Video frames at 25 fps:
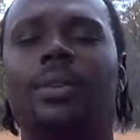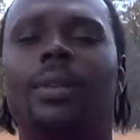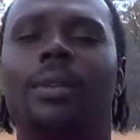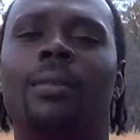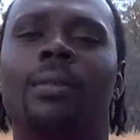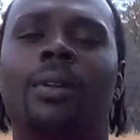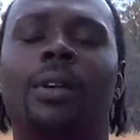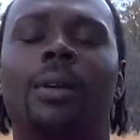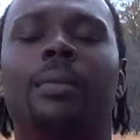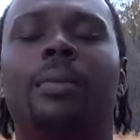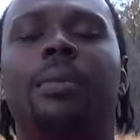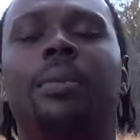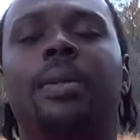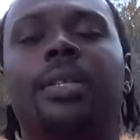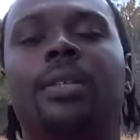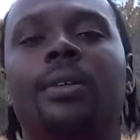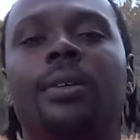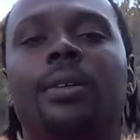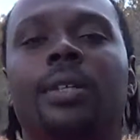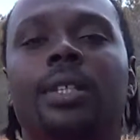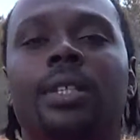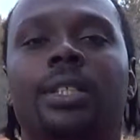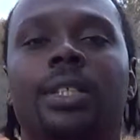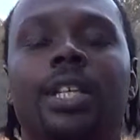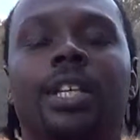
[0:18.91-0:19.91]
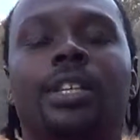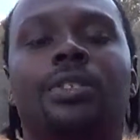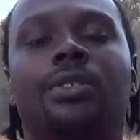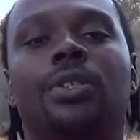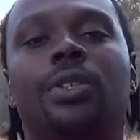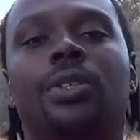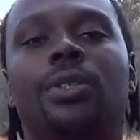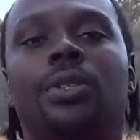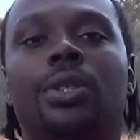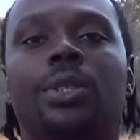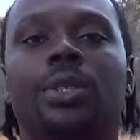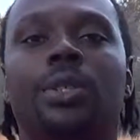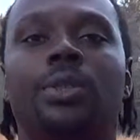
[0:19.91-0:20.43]
What I'm going to be doing is
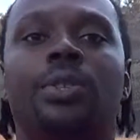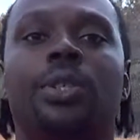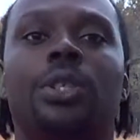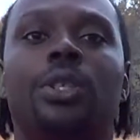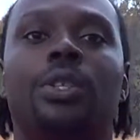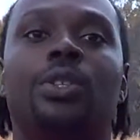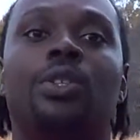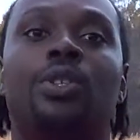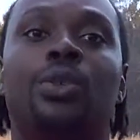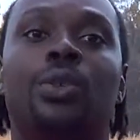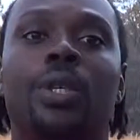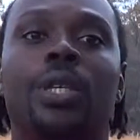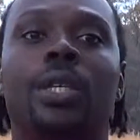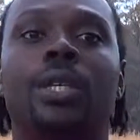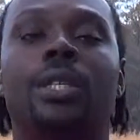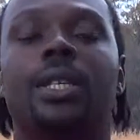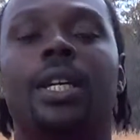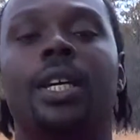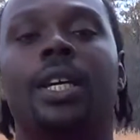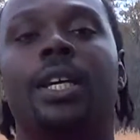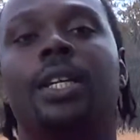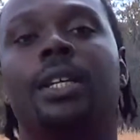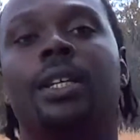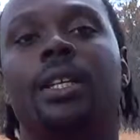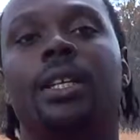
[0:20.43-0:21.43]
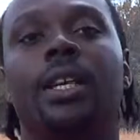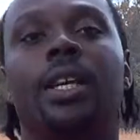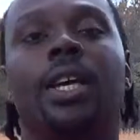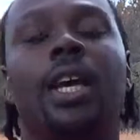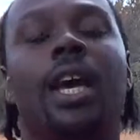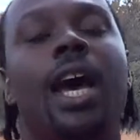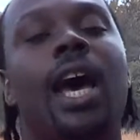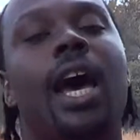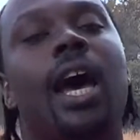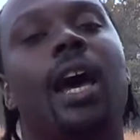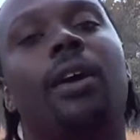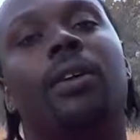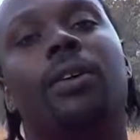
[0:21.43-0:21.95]
introducing you to the trees and
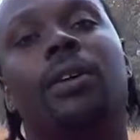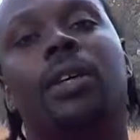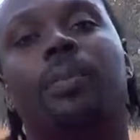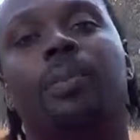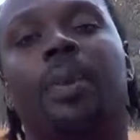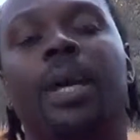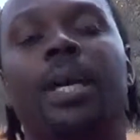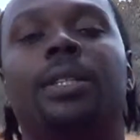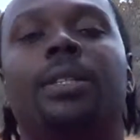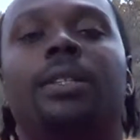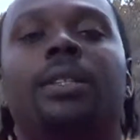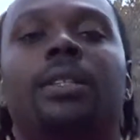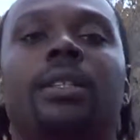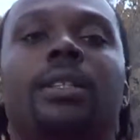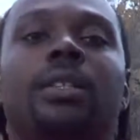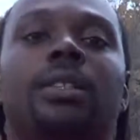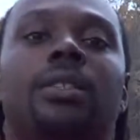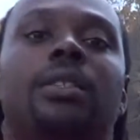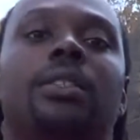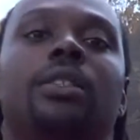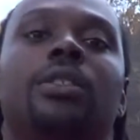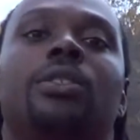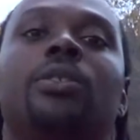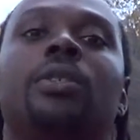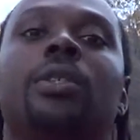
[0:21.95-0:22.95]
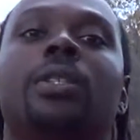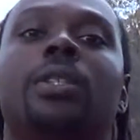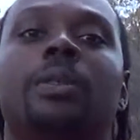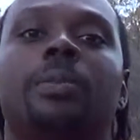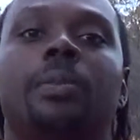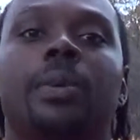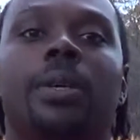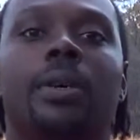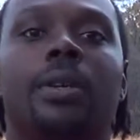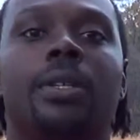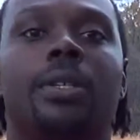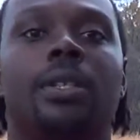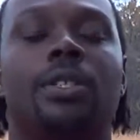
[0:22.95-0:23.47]
how to basically see the tree
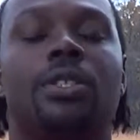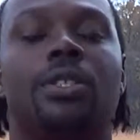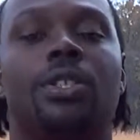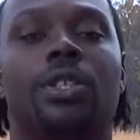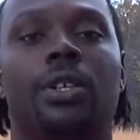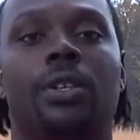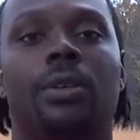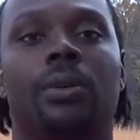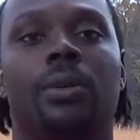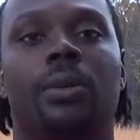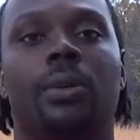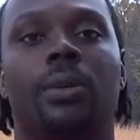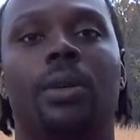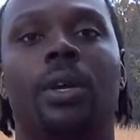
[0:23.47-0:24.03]
spirits in general.